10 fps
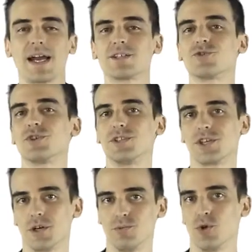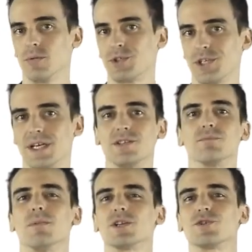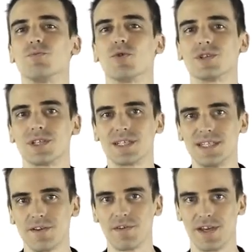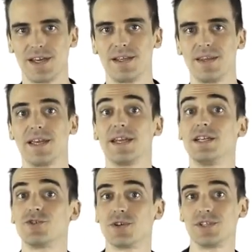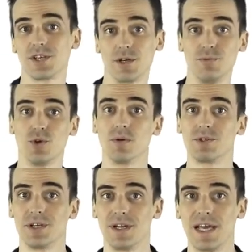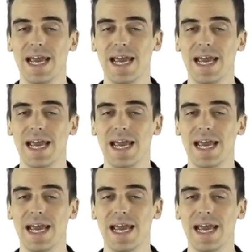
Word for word: Extrinsic absorption is much more significant than intrinsic absorption,